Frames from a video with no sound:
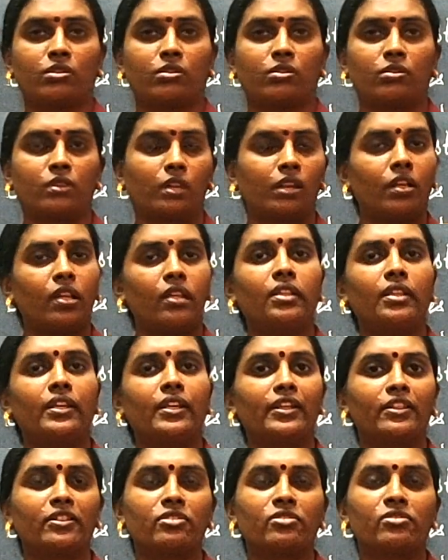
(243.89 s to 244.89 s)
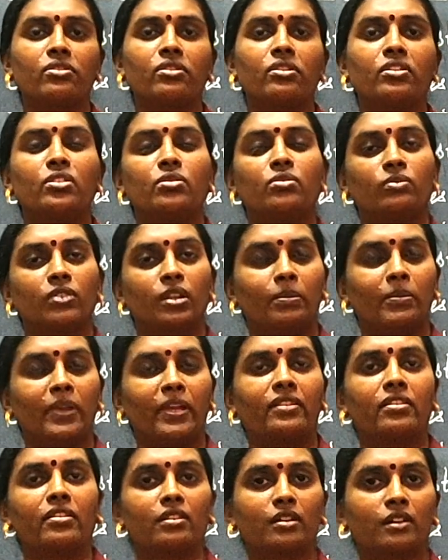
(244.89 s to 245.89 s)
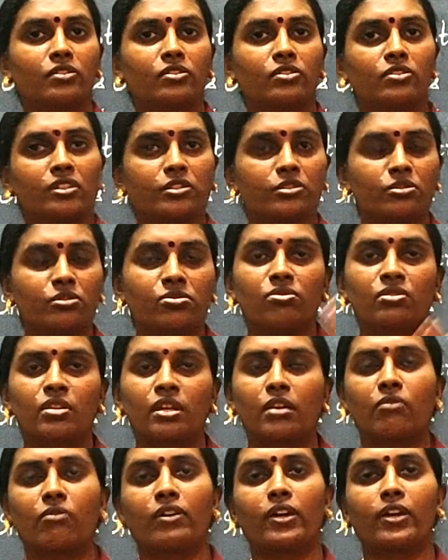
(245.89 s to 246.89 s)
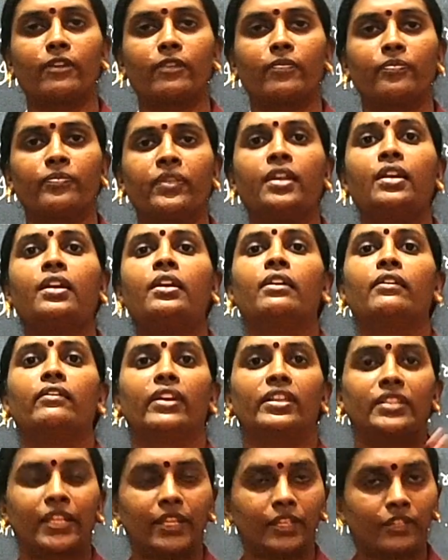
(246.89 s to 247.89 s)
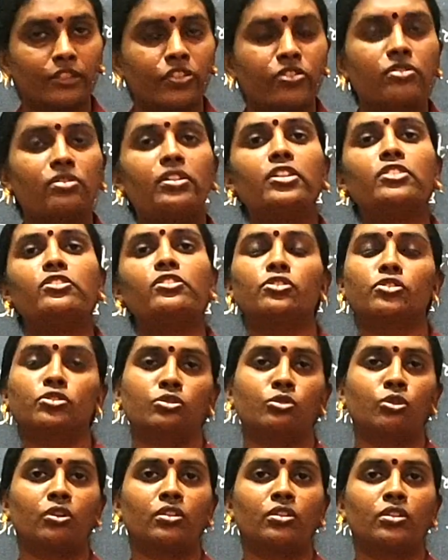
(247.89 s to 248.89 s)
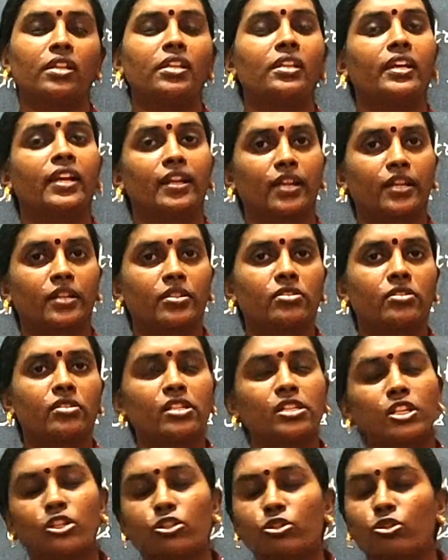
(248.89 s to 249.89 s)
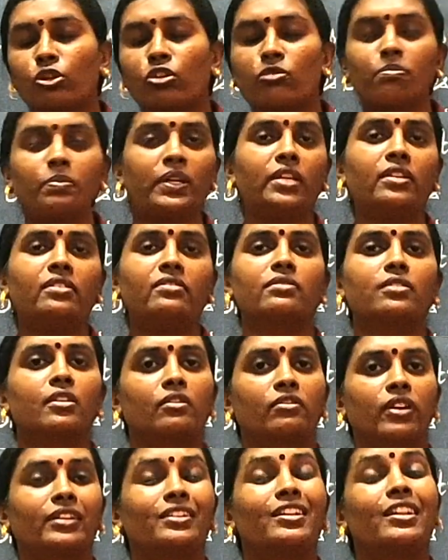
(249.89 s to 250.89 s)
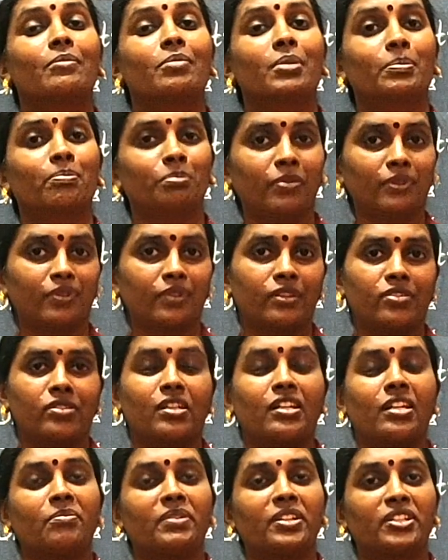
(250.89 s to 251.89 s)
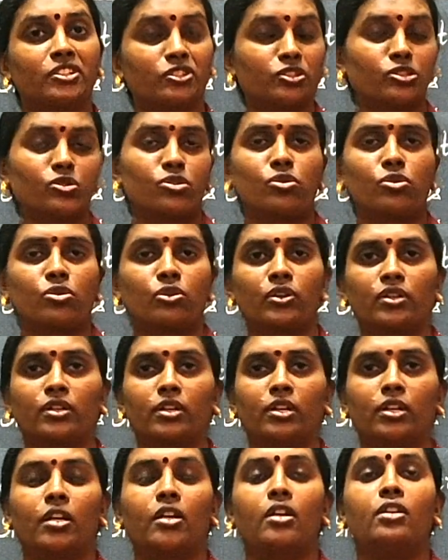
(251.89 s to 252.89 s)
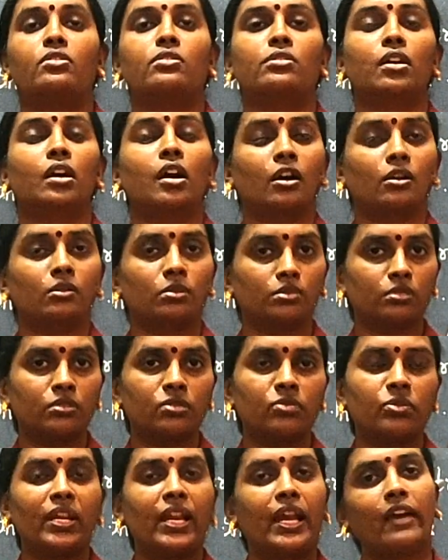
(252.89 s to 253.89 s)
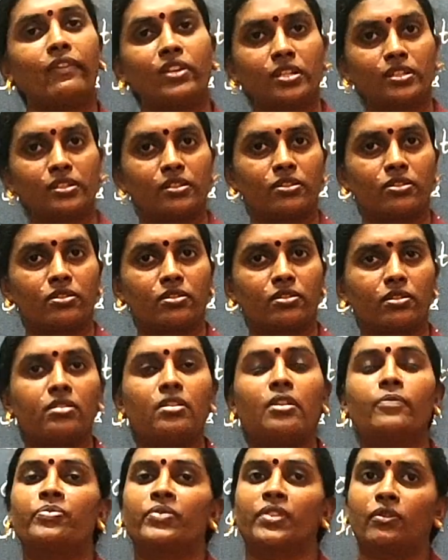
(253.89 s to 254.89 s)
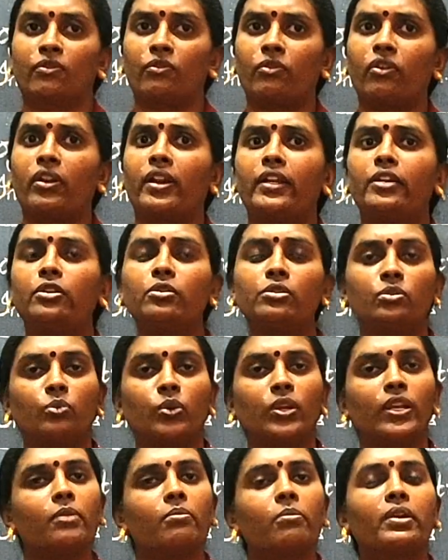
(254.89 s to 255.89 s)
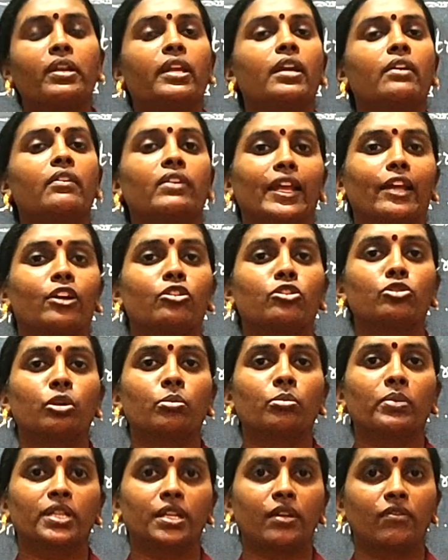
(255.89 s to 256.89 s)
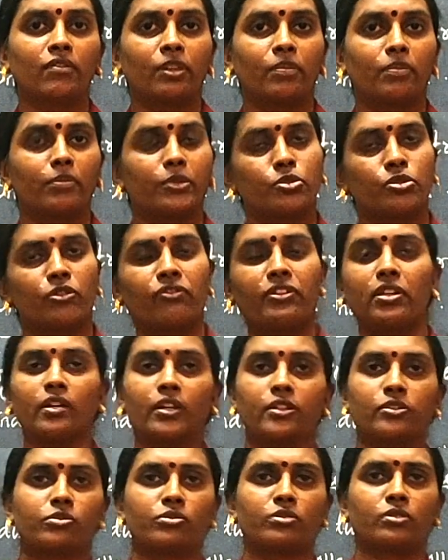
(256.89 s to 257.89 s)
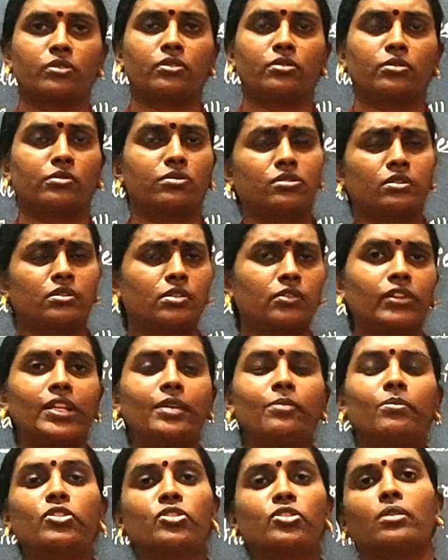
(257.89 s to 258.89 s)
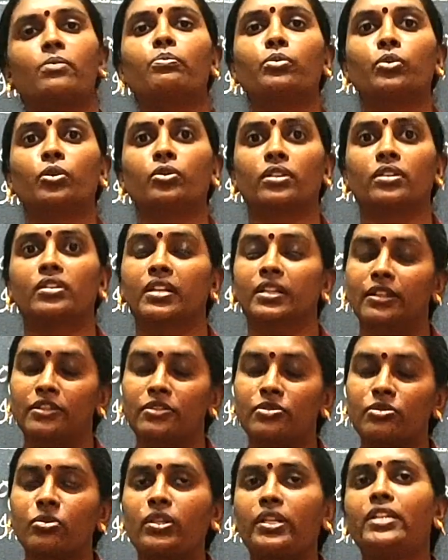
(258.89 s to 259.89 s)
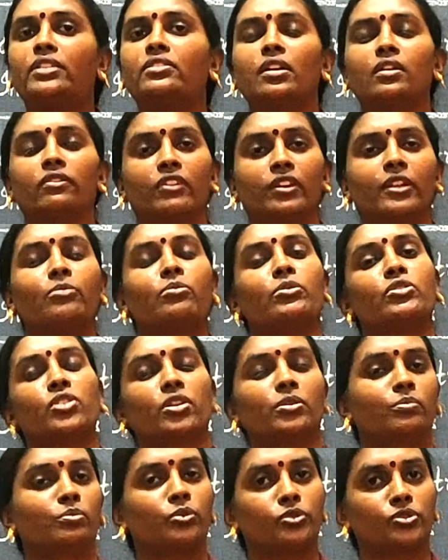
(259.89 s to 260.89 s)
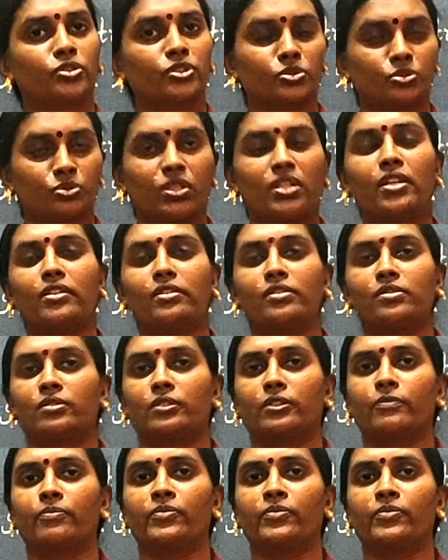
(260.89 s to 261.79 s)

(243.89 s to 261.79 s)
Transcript: Only the industries will make the country to survive. When industries is not there, a country cannot be survived. It will be perished. It will be destroyed. So how good we have industries? Very good. We can bring our economic development of a country. So this is a very much important. Industries are very much important to the country.